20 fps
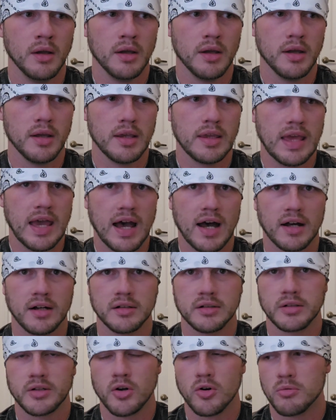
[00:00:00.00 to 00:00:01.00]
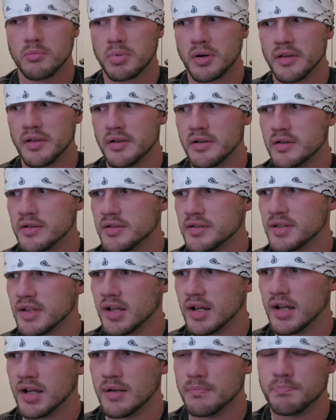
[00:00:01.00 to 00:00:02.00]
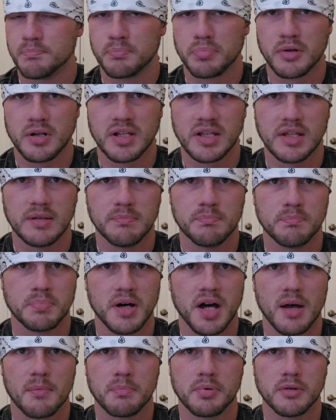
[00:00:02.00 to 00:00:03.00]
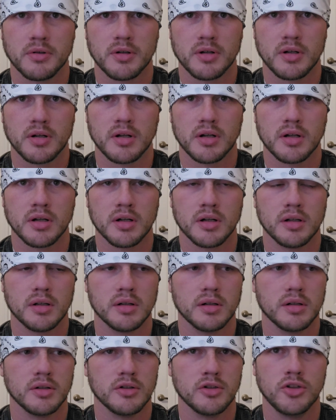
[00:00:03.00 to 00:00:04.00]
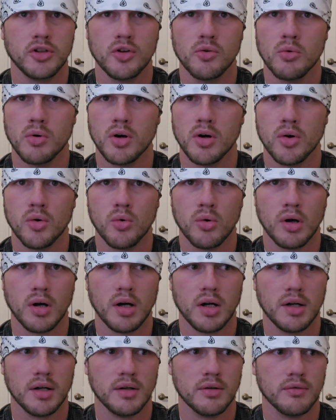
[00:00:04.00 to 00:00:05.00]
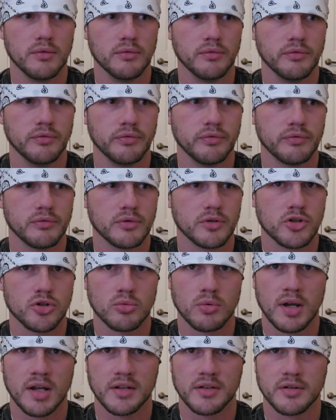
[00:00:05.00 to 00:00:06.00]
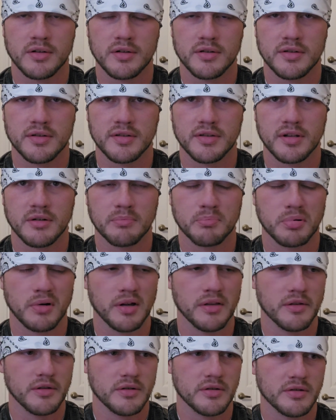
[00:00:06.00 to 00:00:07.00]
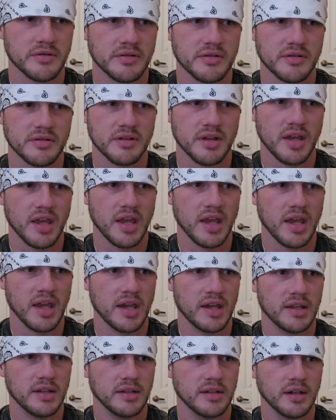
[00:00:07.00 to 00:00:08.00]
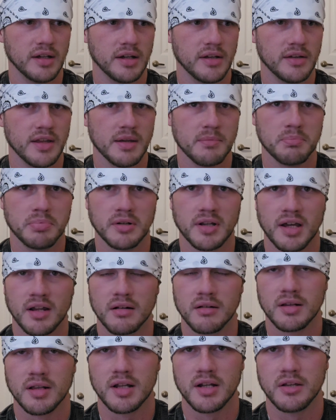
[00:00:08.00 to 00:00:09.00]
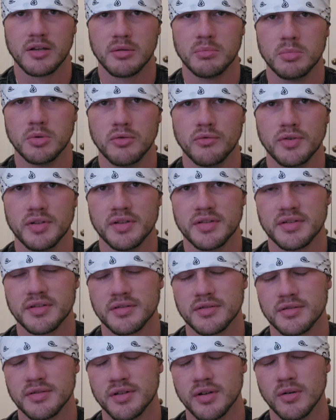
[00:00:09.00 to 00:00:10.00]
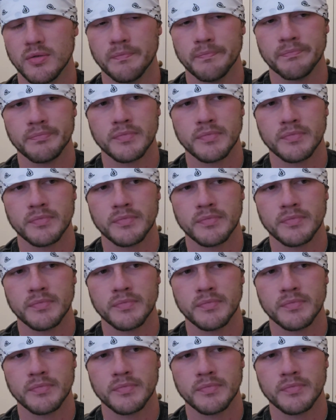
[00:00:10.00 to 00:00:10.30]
yeah, Coen brothers, pretty popular duo of directors. They're brothers, and they put out a lot of good movies. So